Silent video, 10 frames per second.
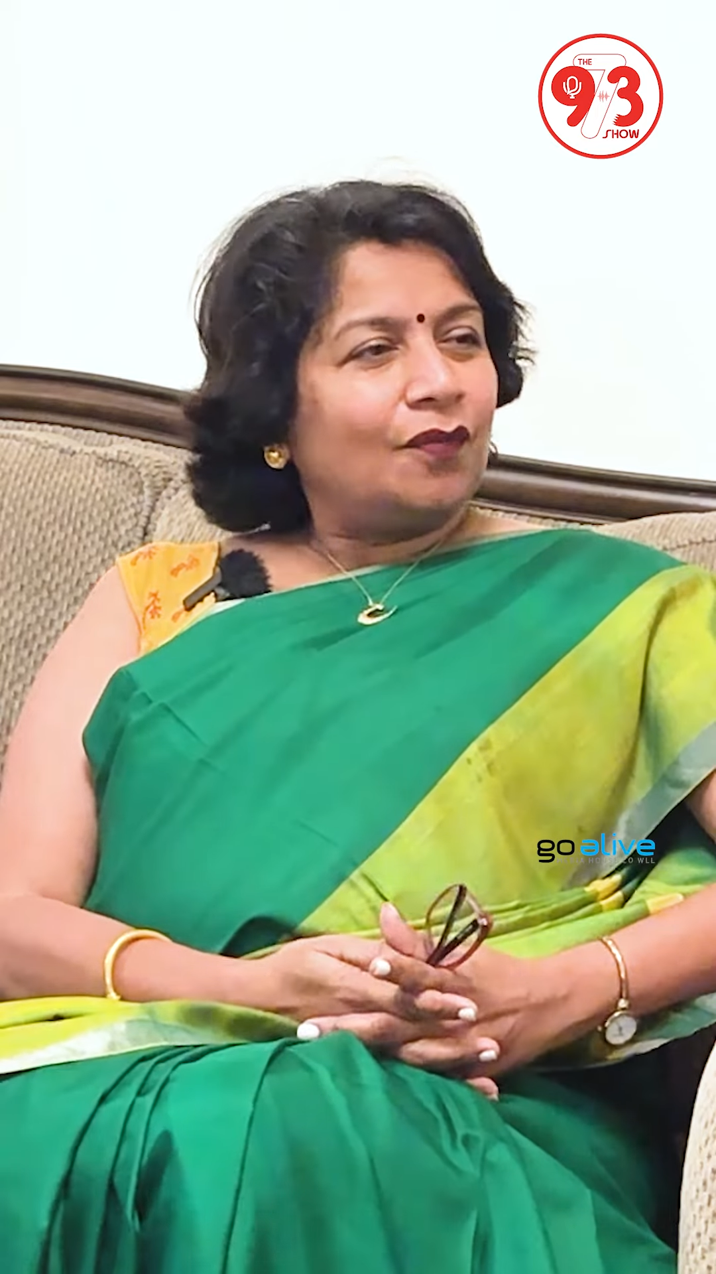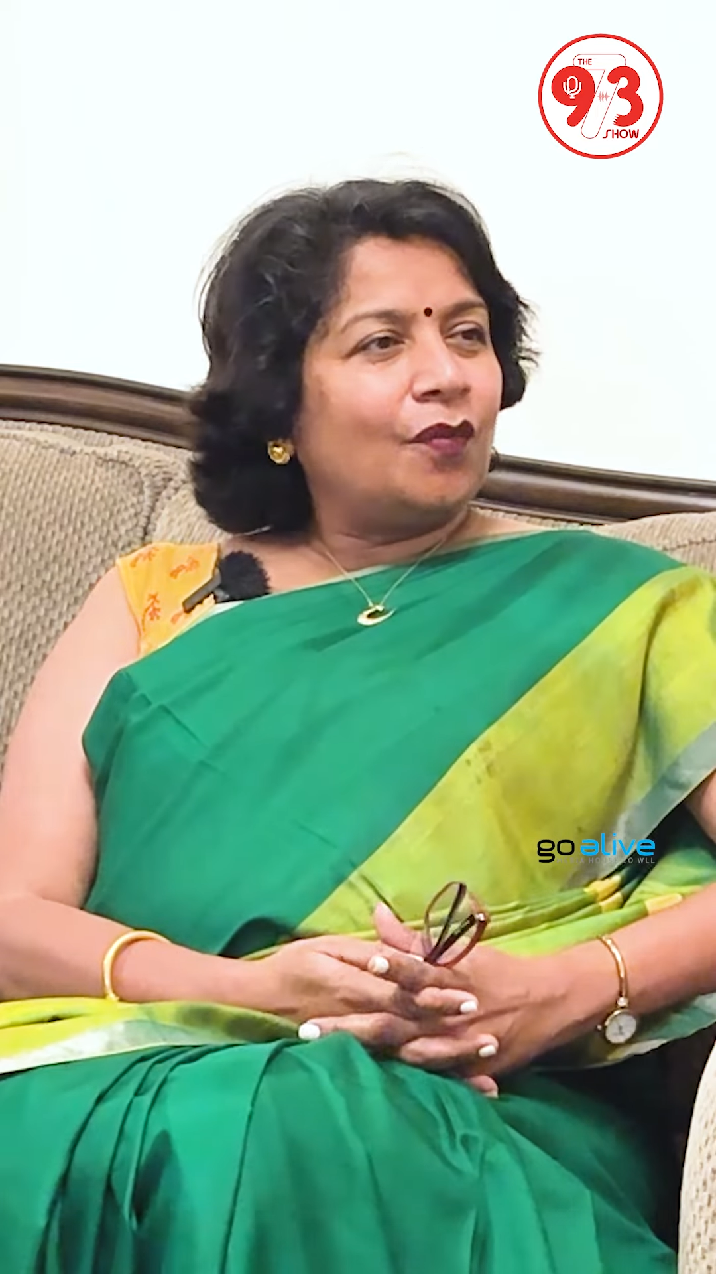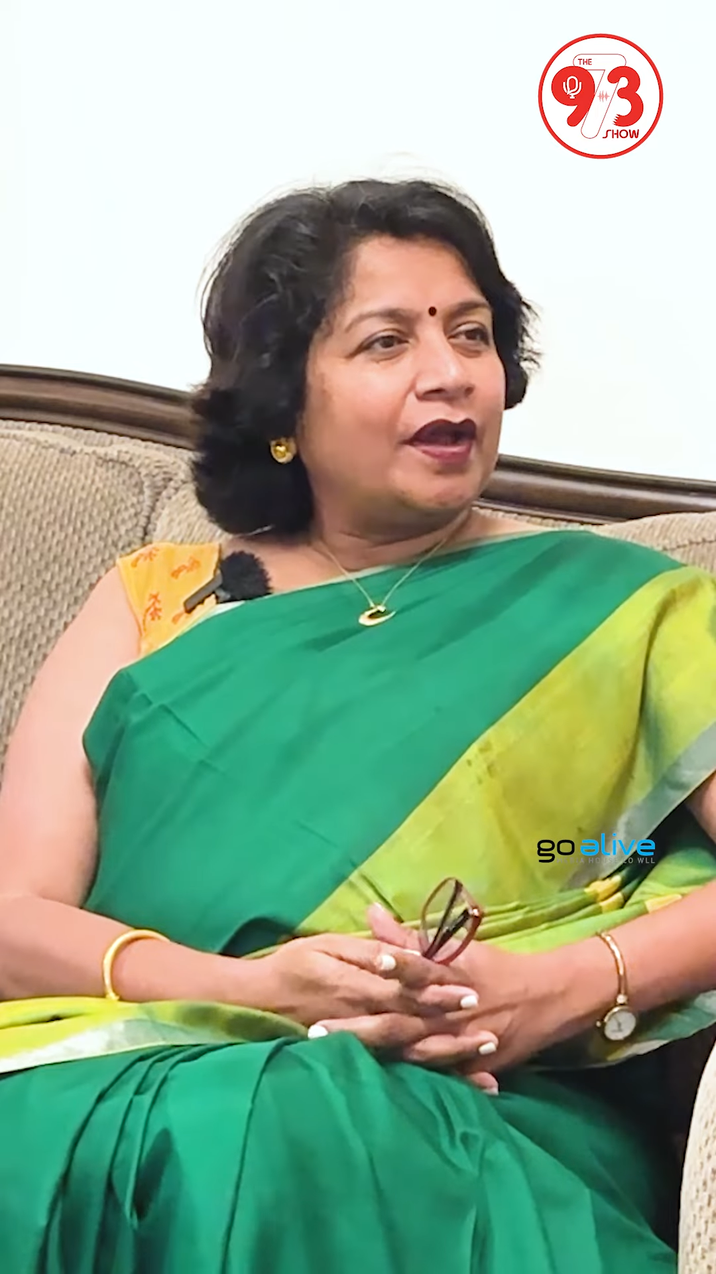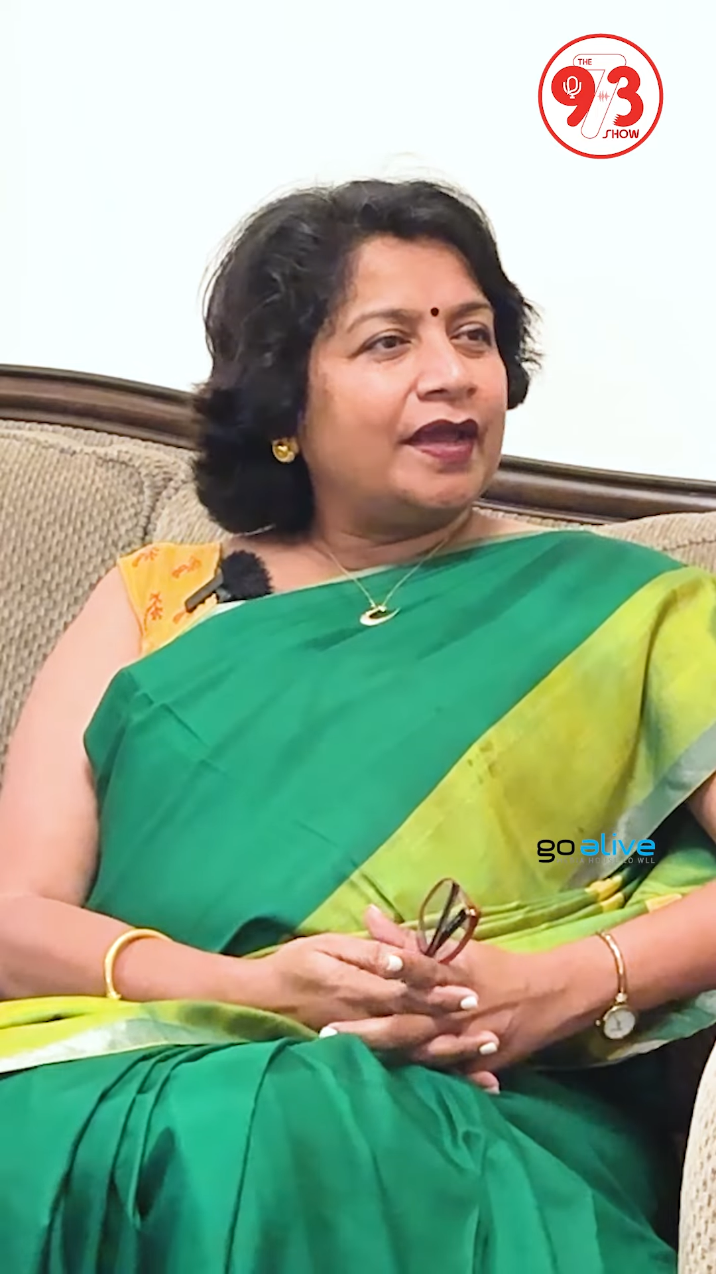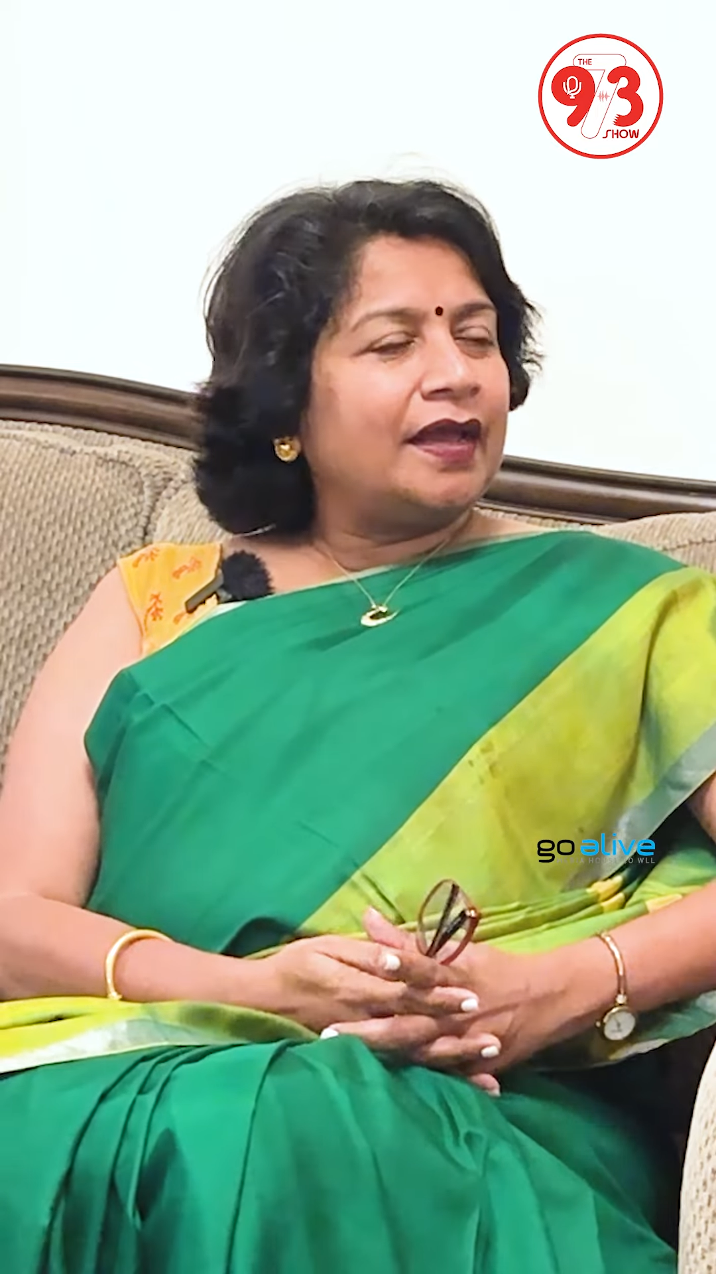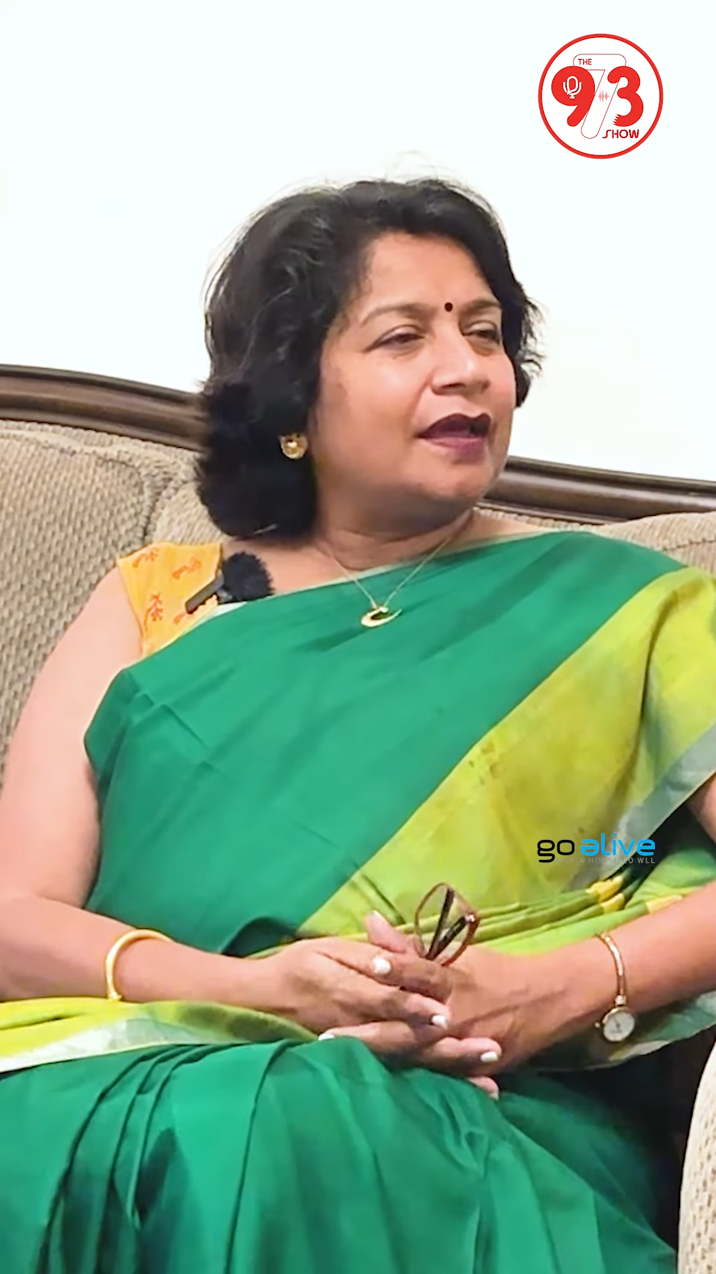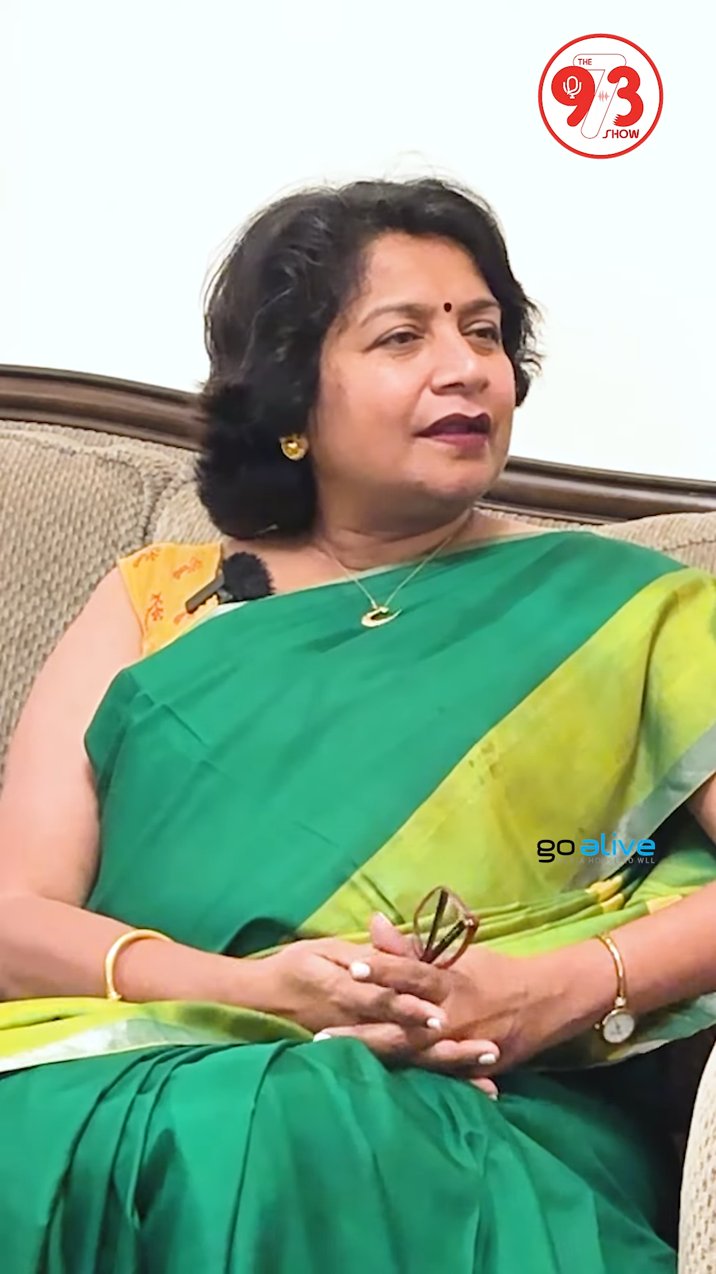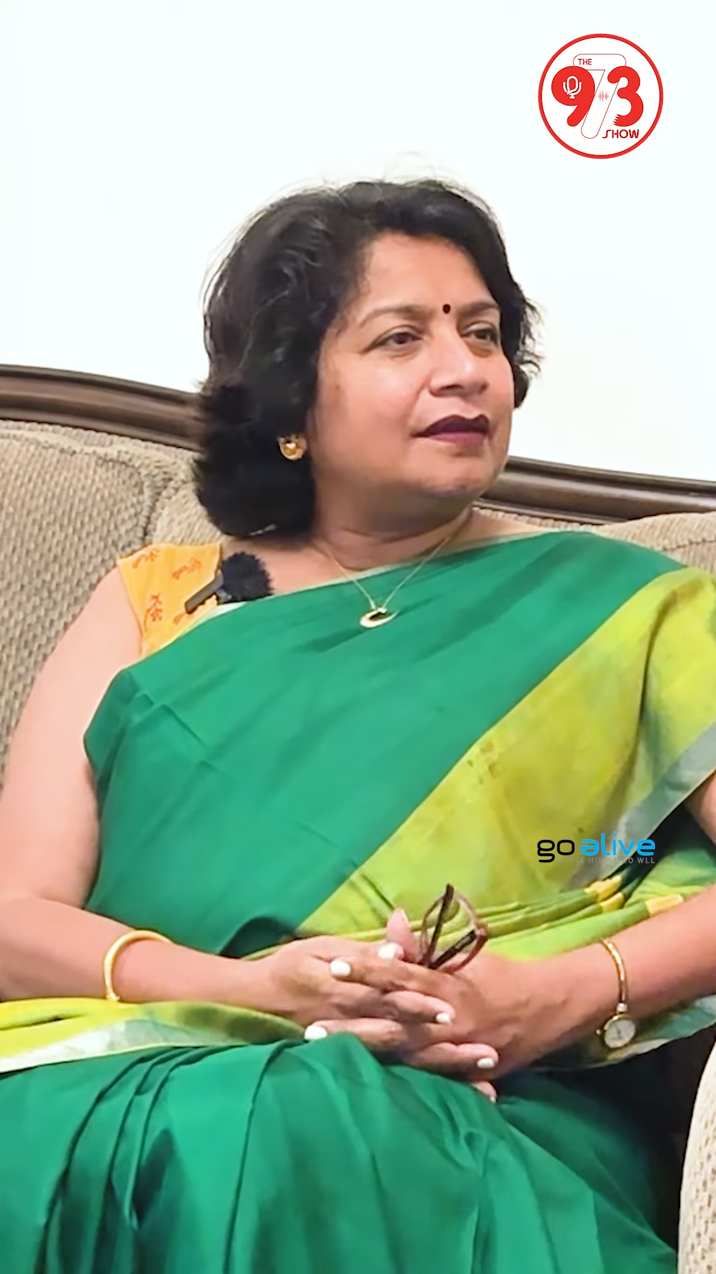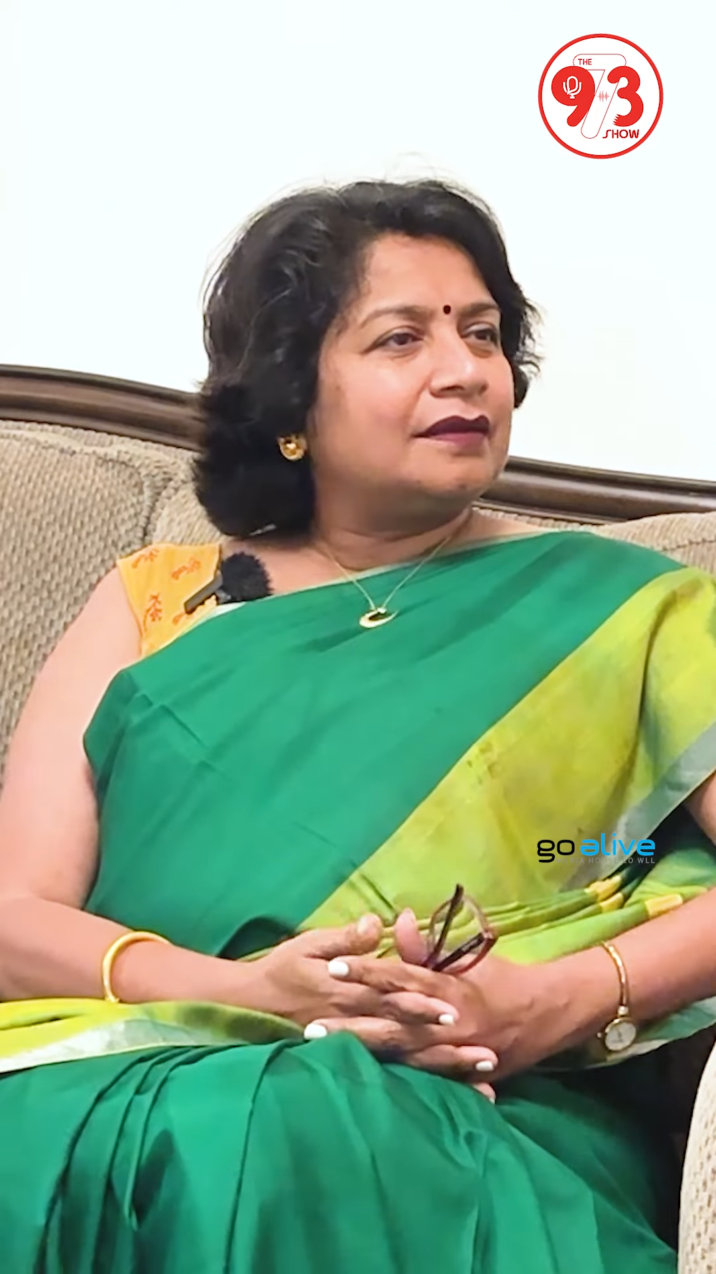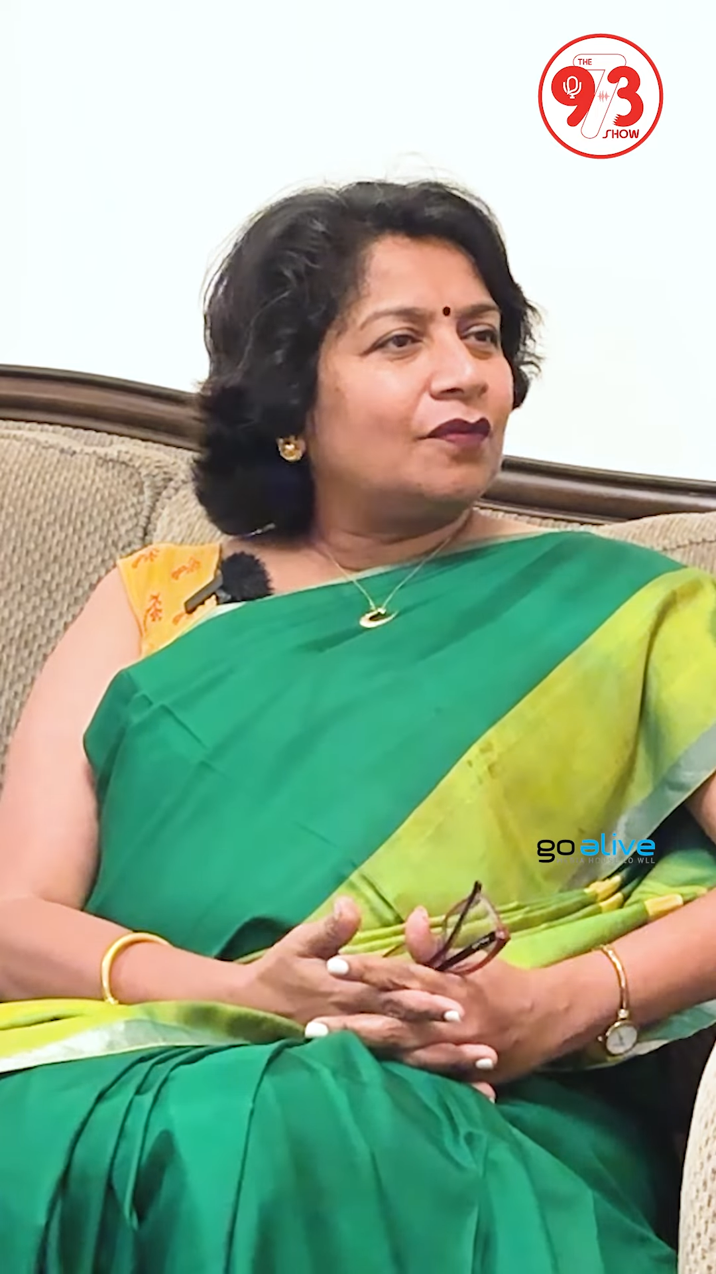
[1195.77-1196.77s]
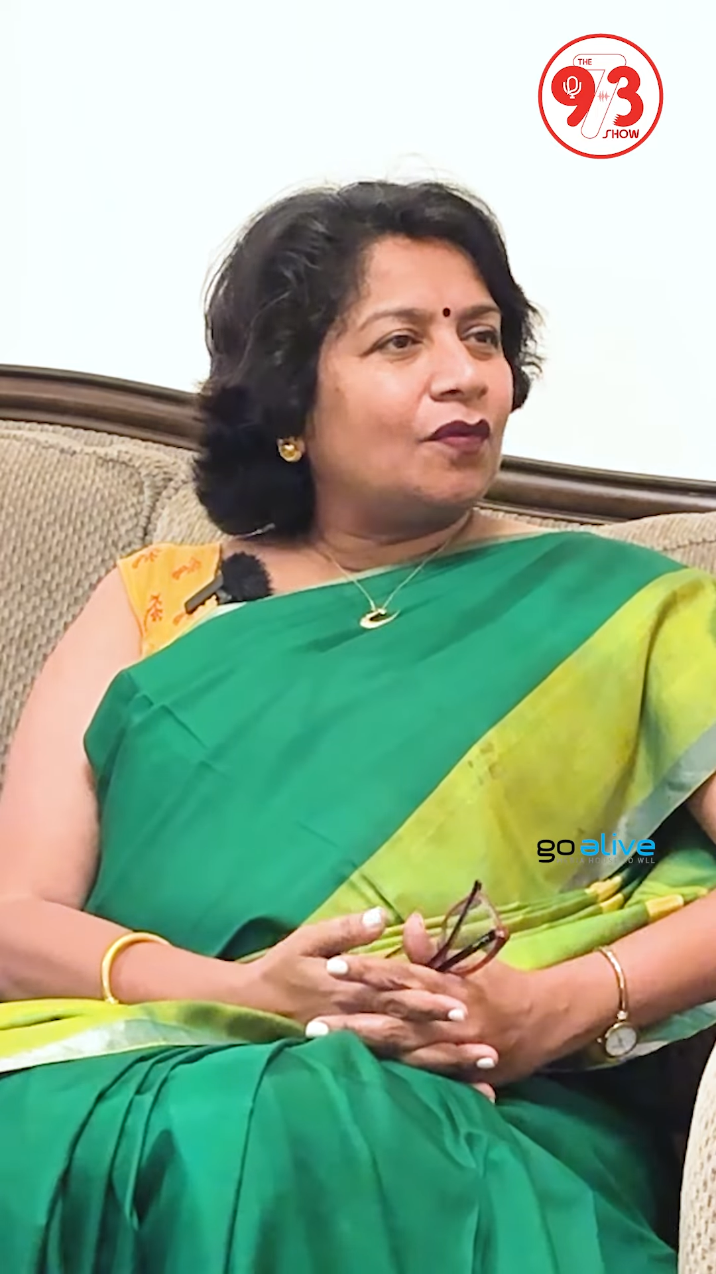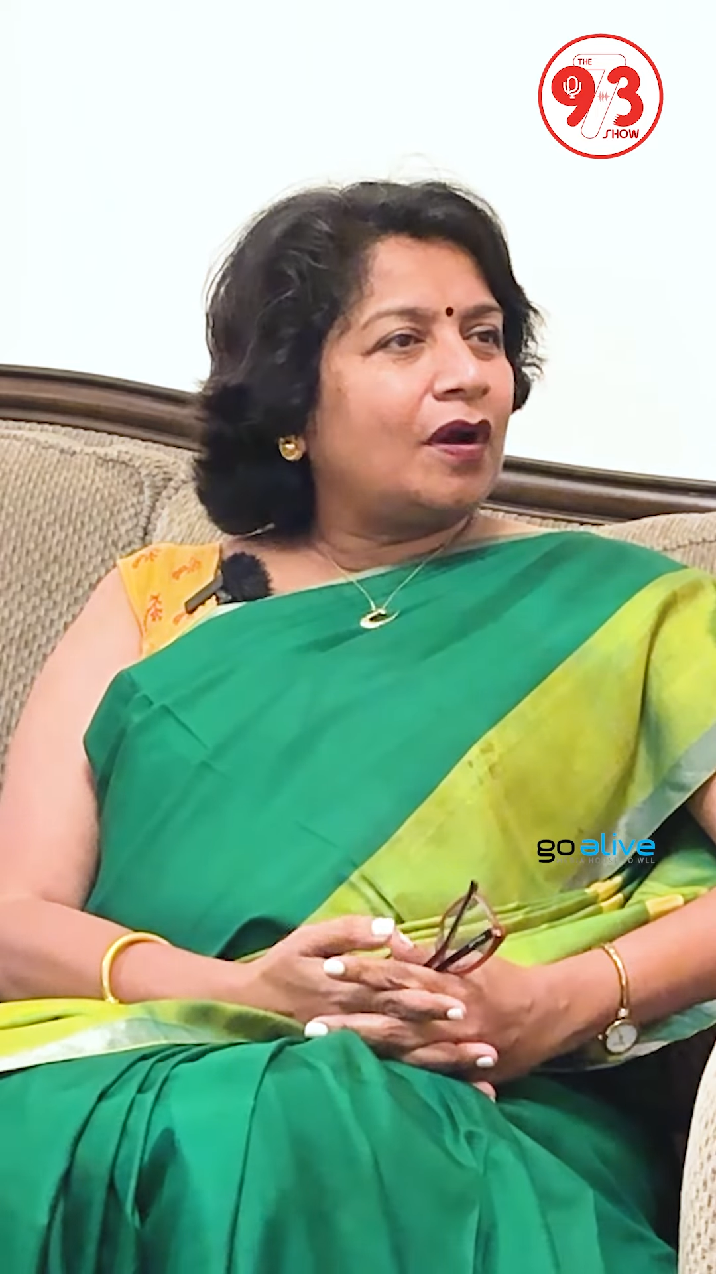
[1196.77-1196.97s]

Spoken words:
Why and